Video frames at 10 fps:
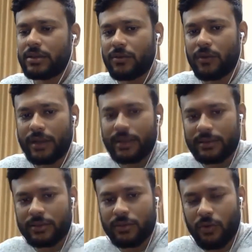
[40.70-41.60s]
What is
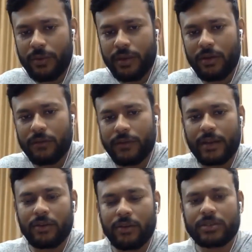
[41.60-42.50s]
the scope of
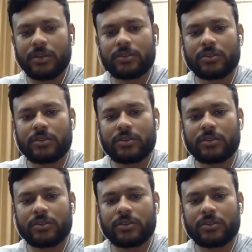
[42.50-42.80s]
technology law?